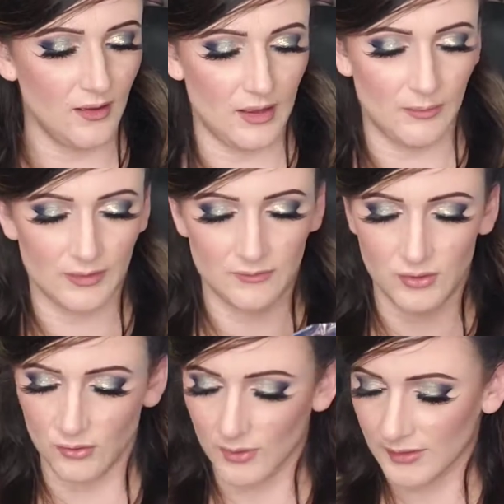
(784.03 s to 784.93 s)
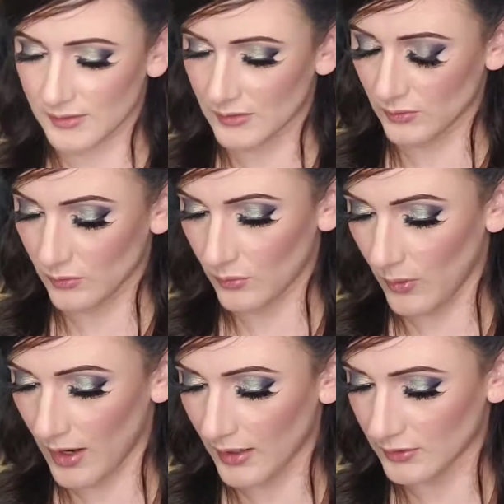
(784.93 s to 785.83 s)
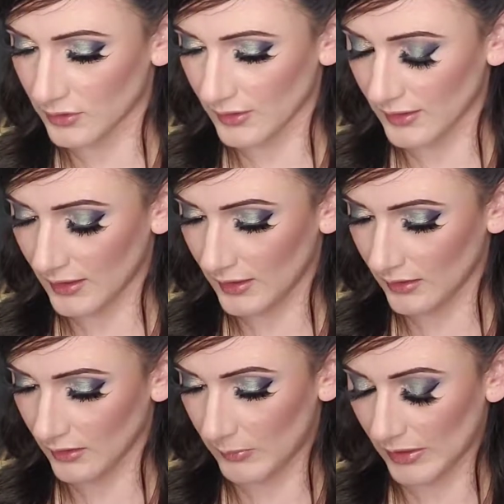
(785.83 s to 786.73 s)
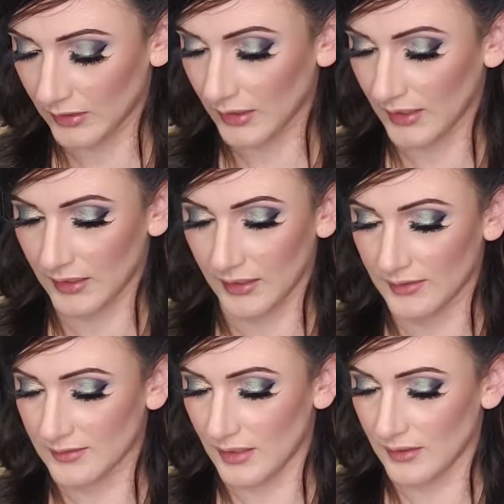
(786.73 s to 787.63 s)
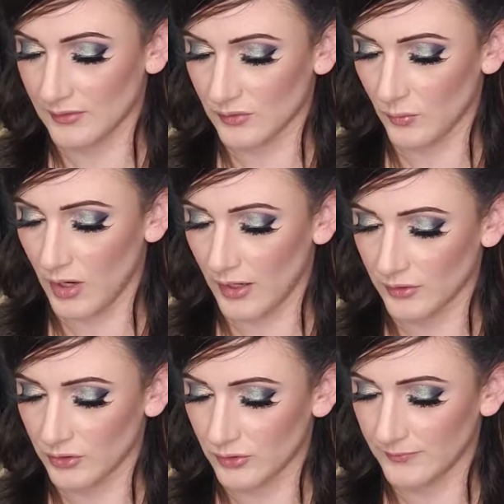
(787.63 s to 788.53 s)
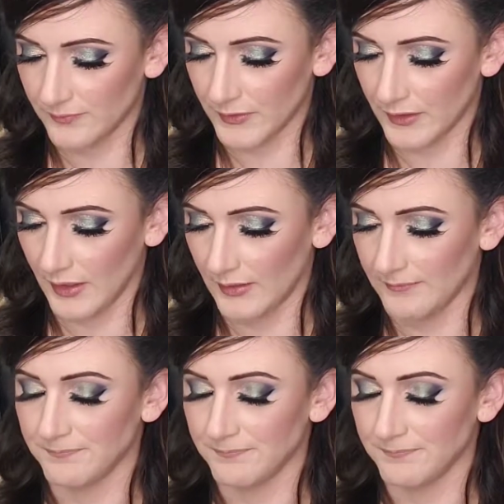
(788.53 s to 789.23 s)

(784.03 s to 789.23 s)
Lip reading: I'll give you a quick swatch again. Apparently I can't say swatch tonight.